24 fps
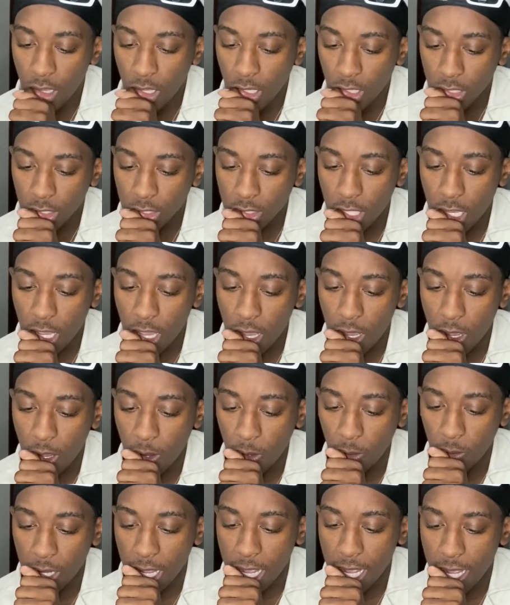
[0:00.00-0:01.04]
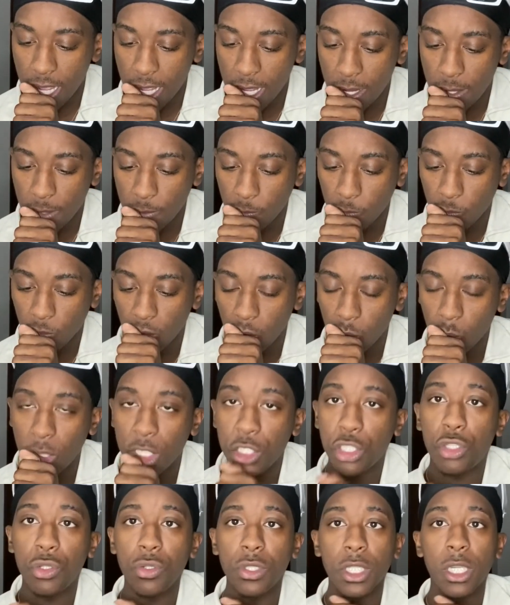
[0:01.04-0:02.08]
So when
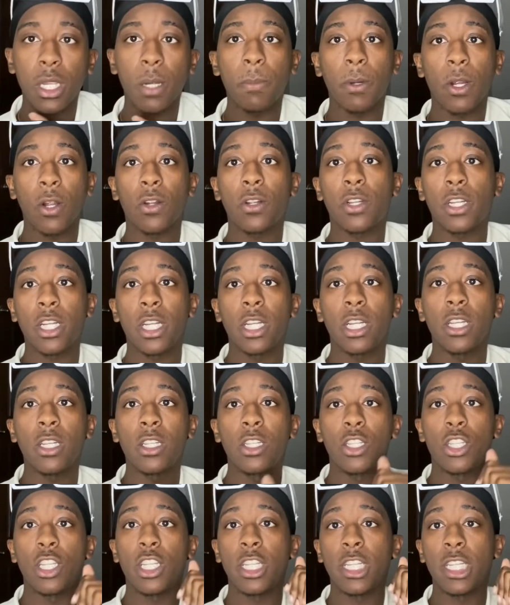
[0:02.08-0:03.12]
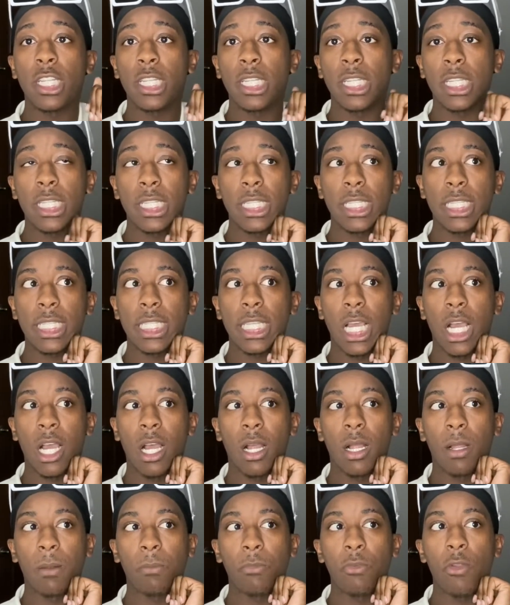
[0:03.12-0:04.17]
choosing your
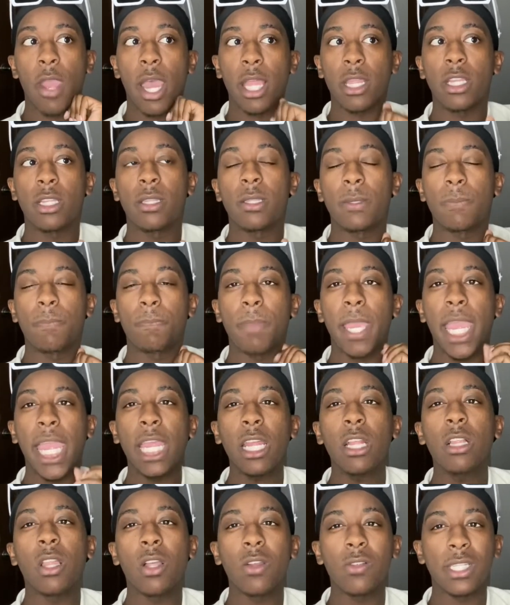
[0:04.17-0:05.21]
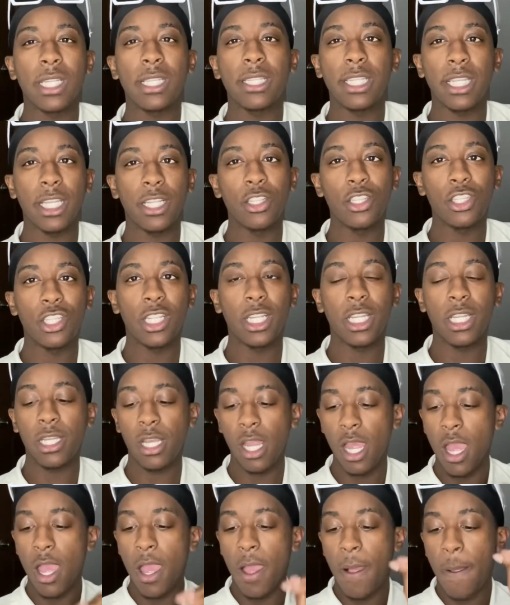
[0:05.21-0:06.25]
brokerages, you have to pay close attention,
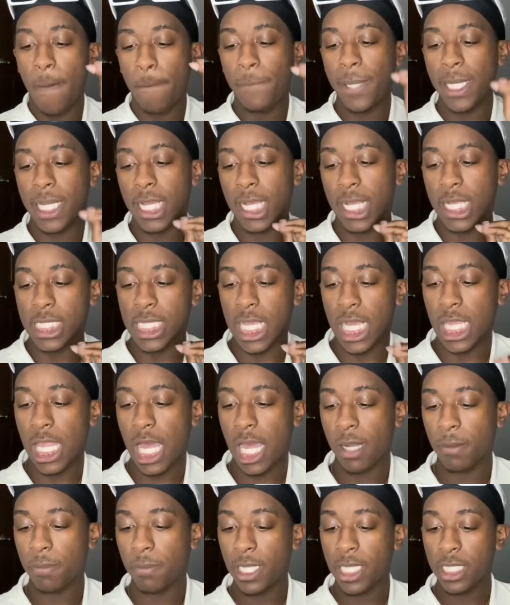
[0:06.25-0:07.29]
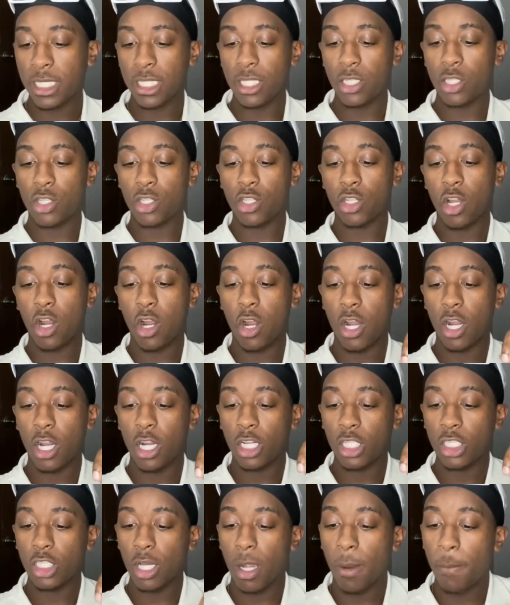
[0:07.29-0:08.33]
because a lot of places
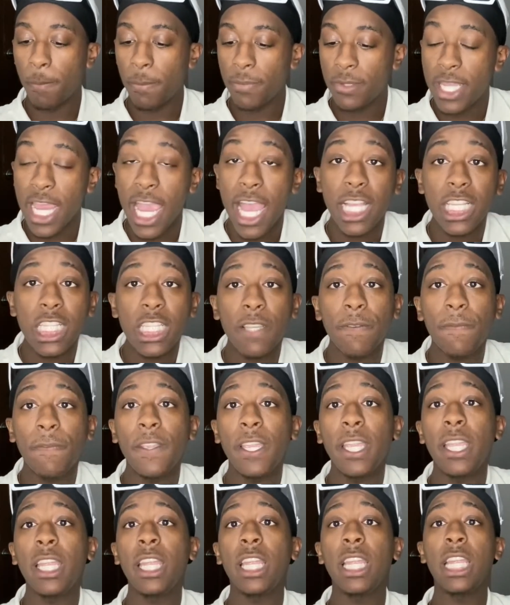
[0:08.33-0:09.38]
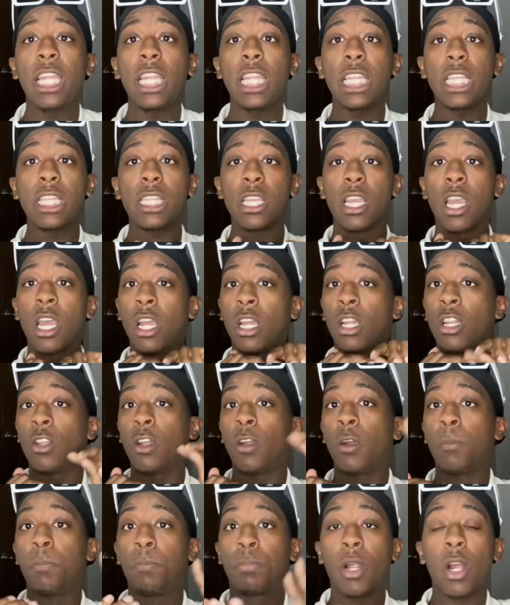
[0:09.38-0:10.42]
charge desk fees,
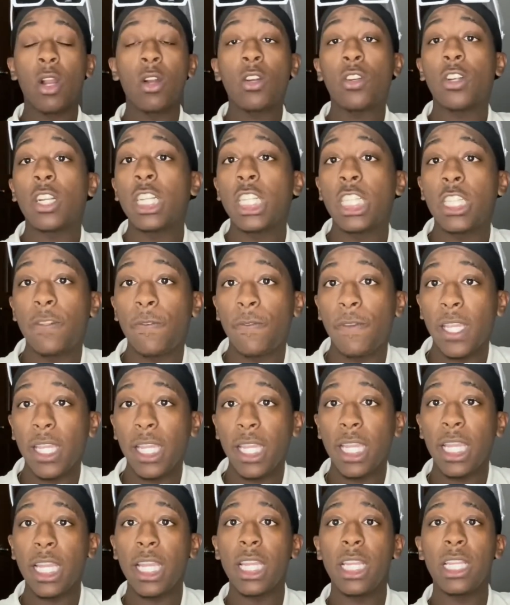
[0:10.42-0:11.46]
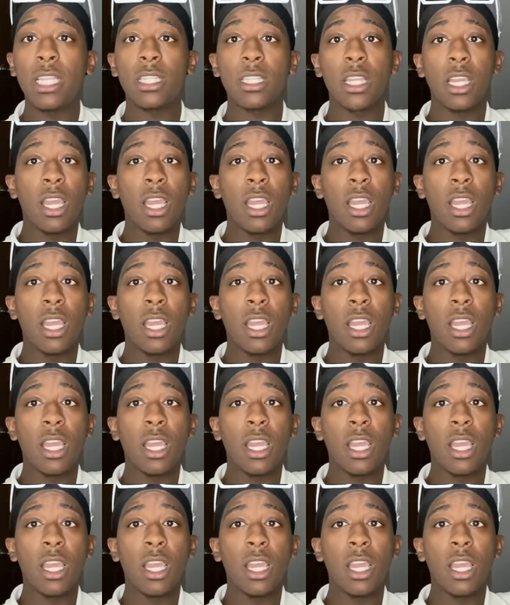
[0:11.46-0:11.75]
brokerage fees.